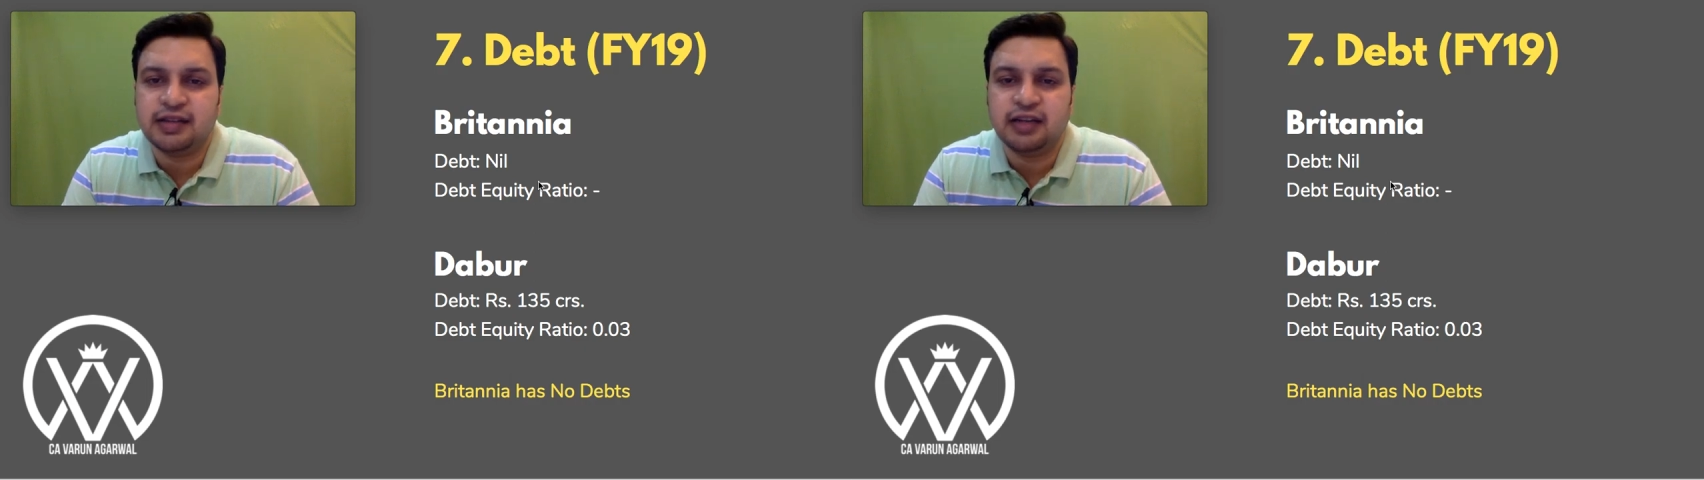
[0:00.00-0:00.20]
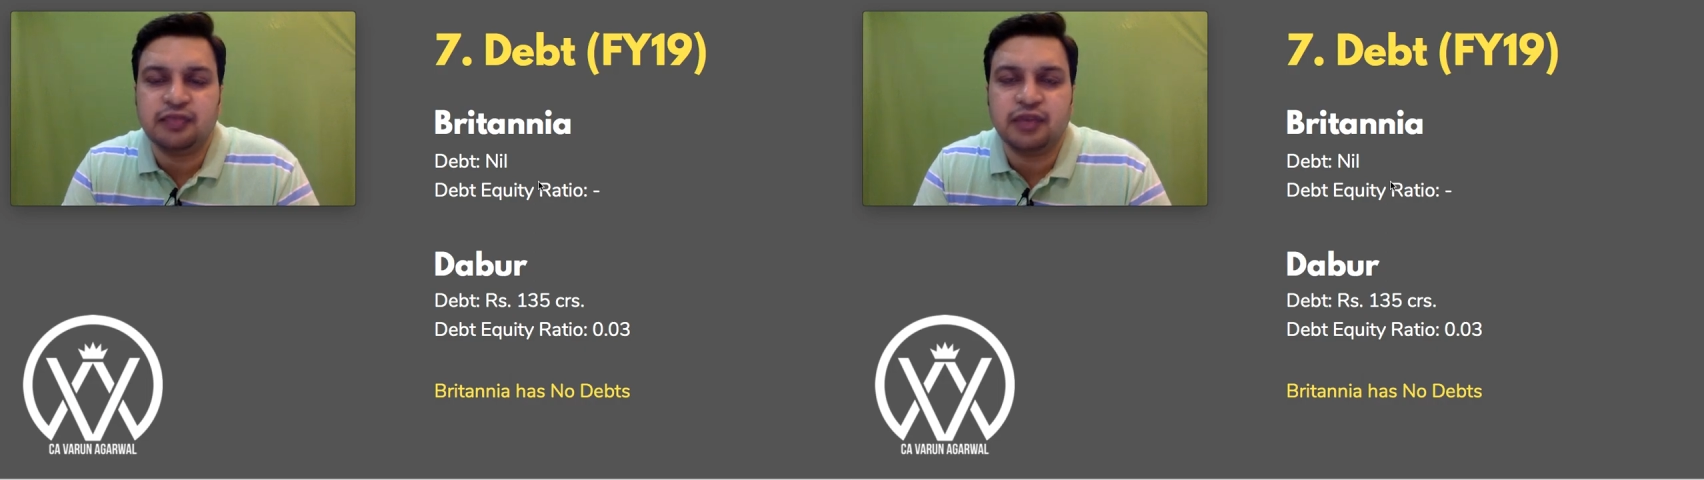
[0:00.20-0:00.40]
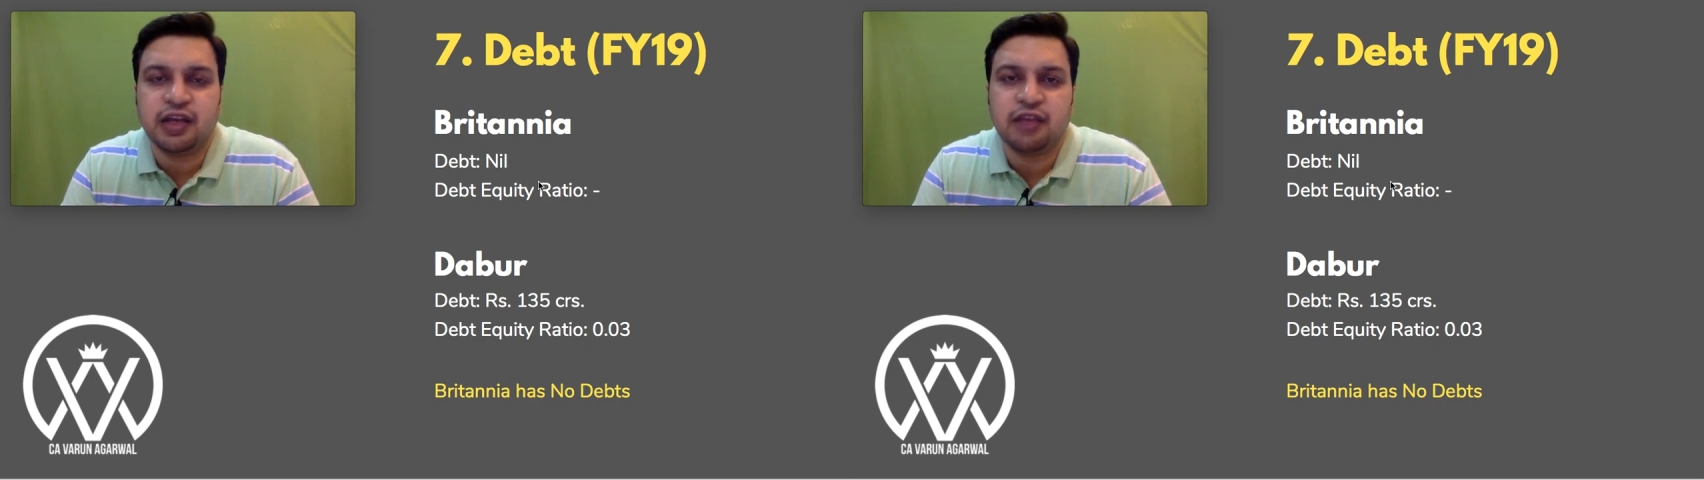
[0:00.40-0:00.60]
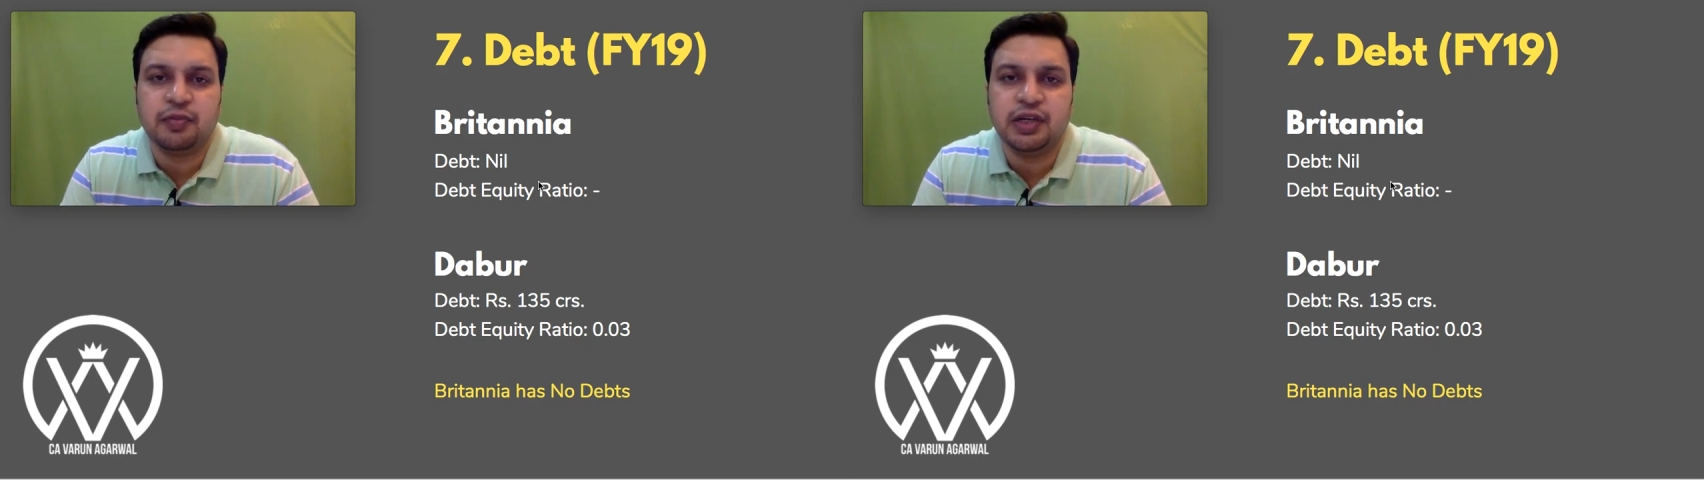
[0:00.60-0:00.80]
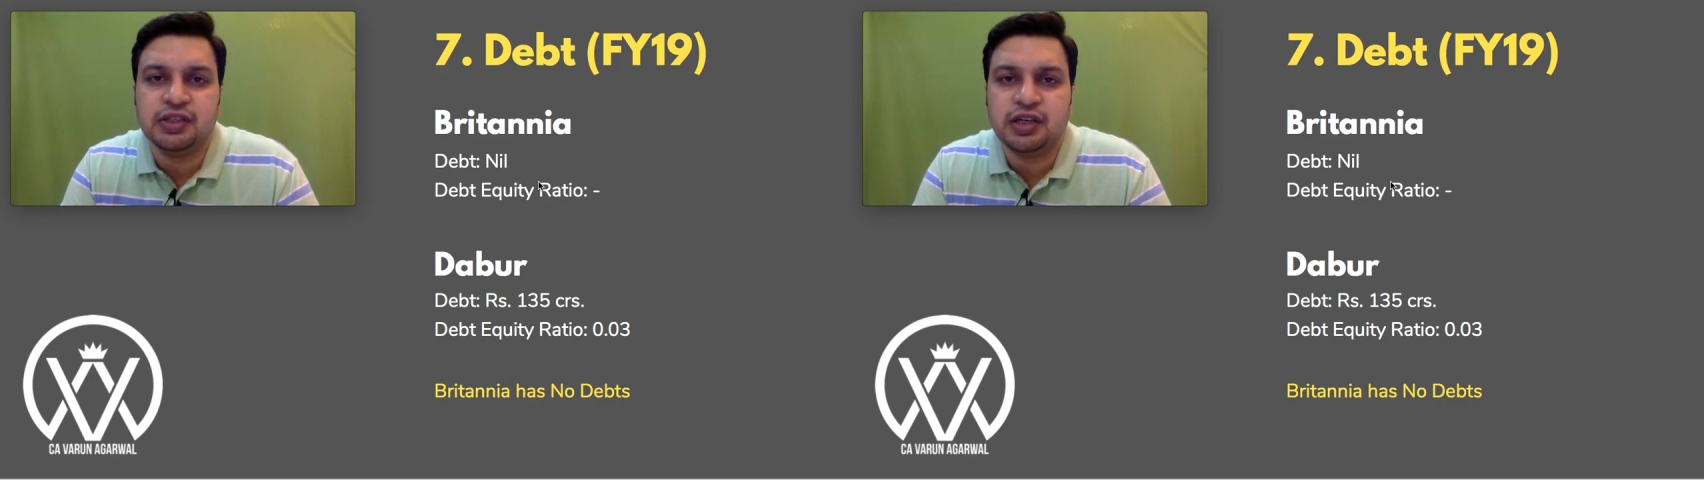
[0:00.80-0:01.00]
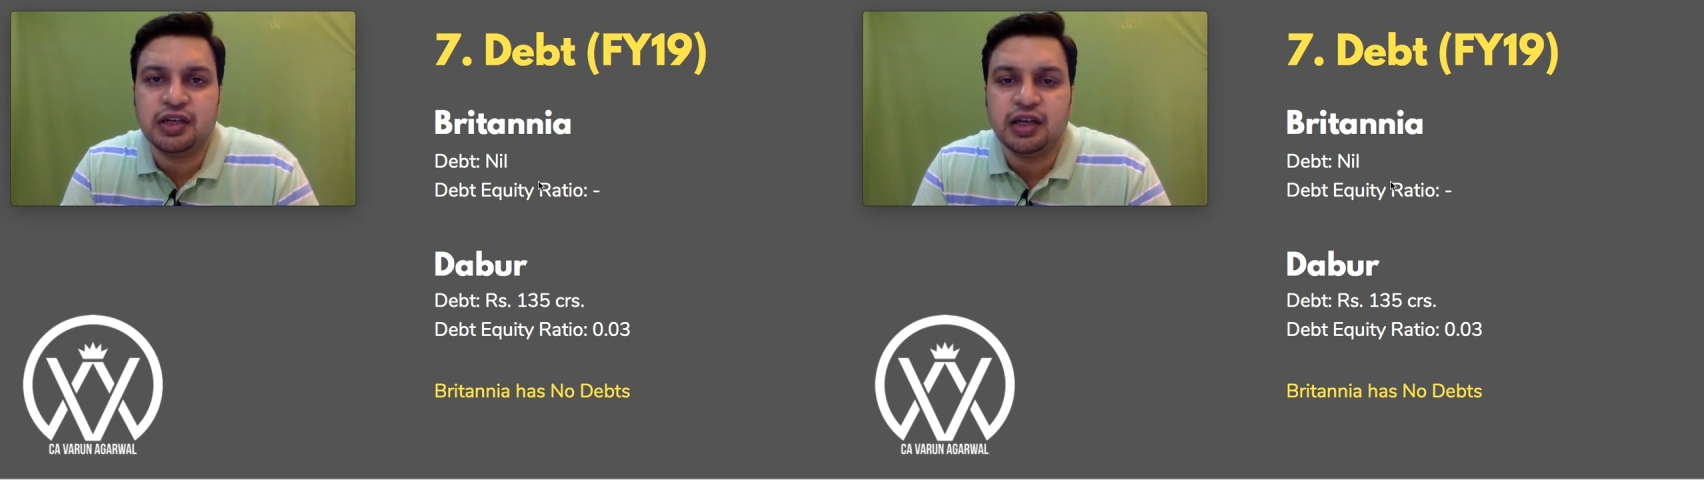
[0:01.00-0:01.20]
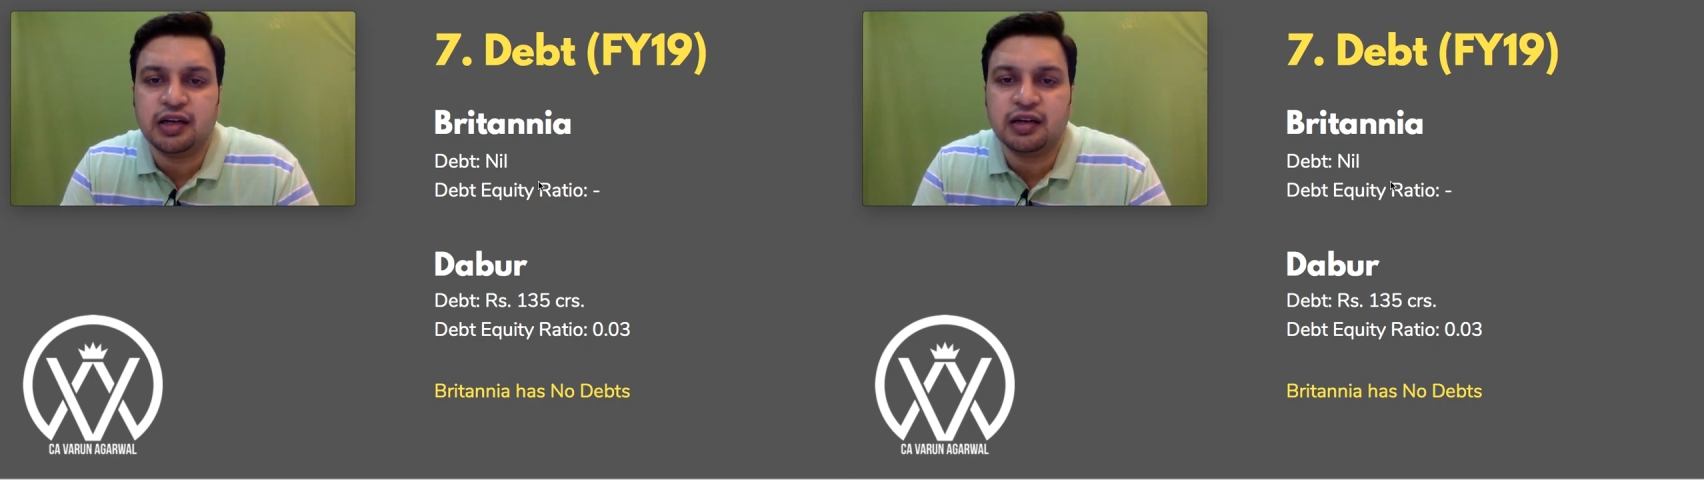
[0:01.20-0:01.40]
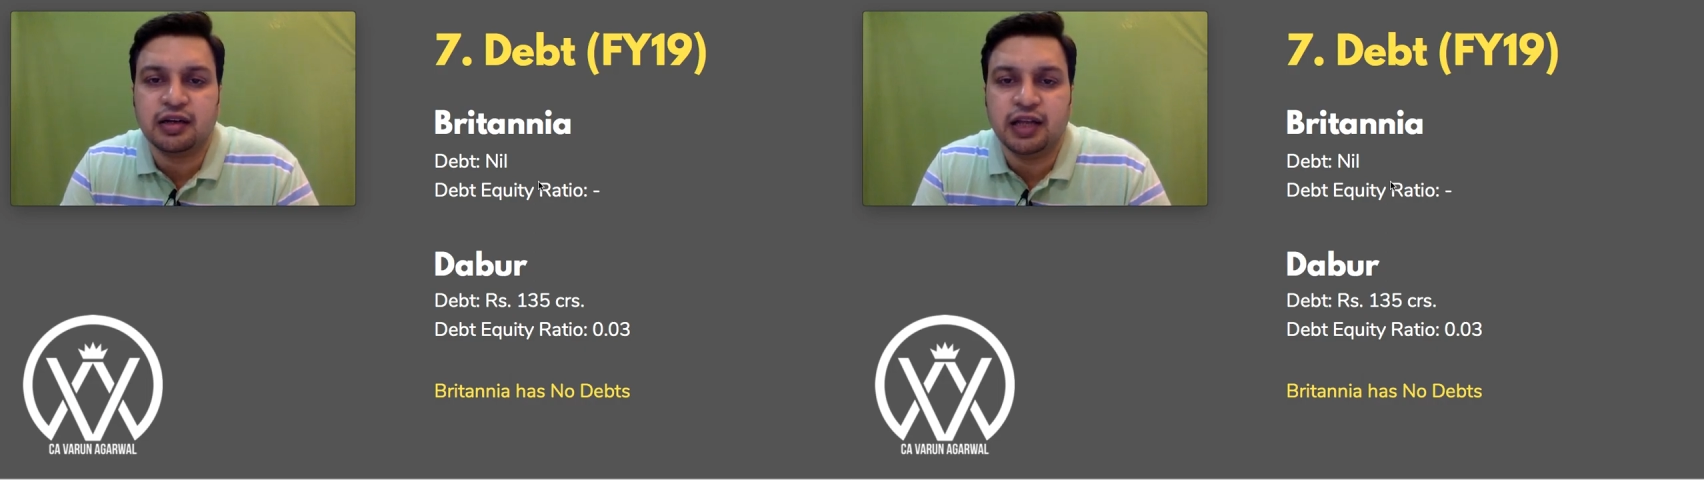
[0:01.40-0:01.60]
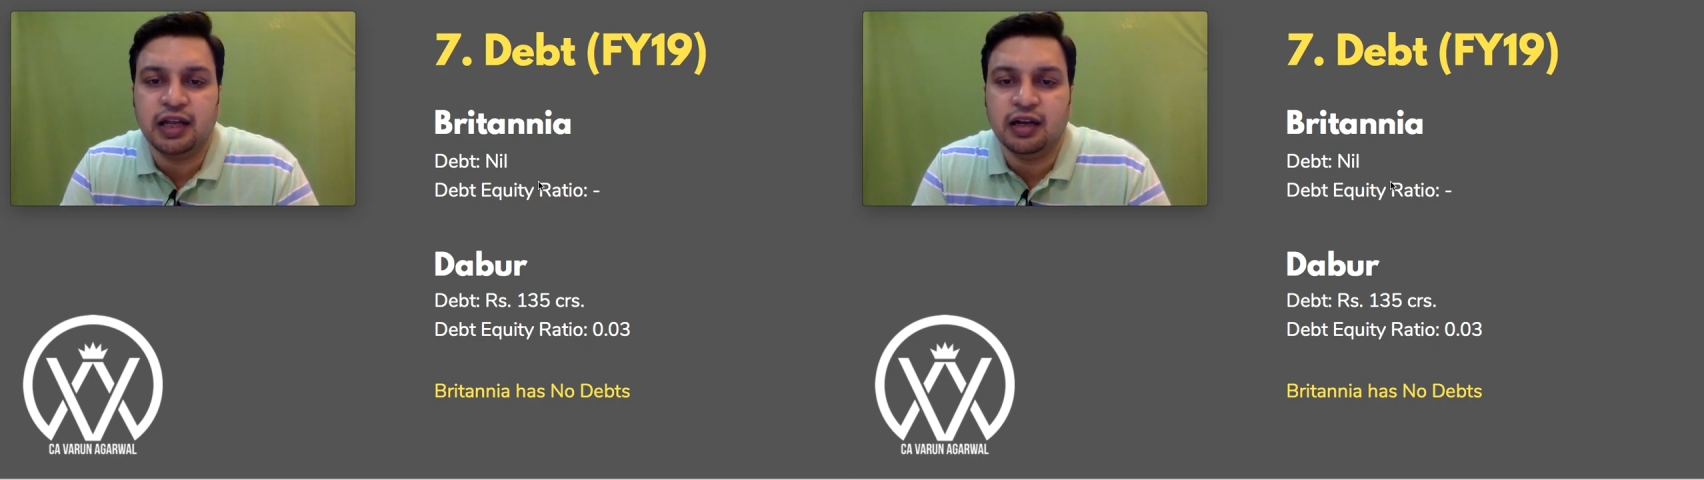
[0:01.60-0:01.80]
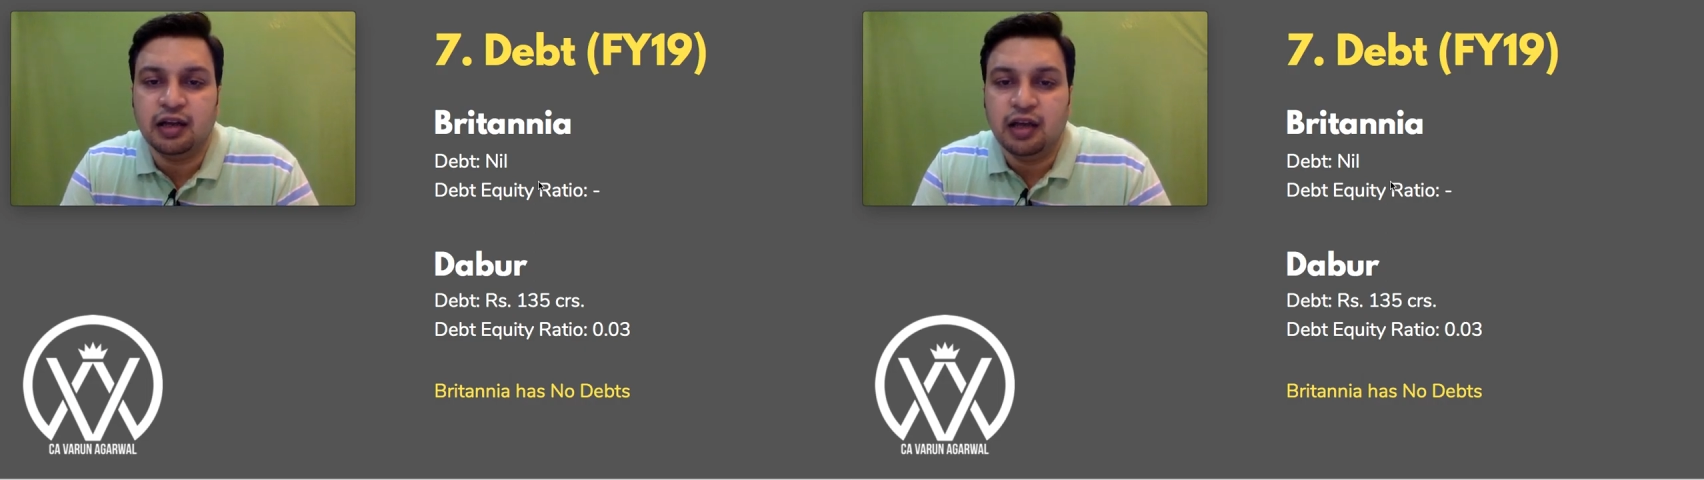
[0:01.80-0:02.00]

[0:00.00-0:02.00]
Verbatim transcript: That's why I have mentioned here nil.